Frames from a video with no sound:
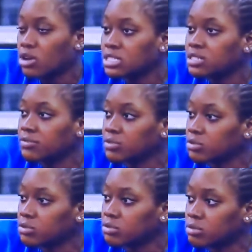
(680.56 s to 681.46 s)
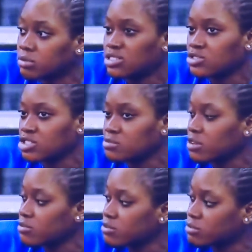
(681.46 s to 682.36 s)
I honestly feel it's just
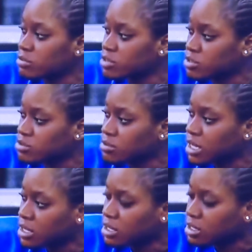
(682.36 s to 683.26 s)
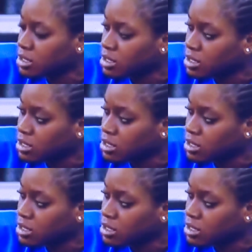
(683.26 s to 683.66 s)
disrespectful for me to do that.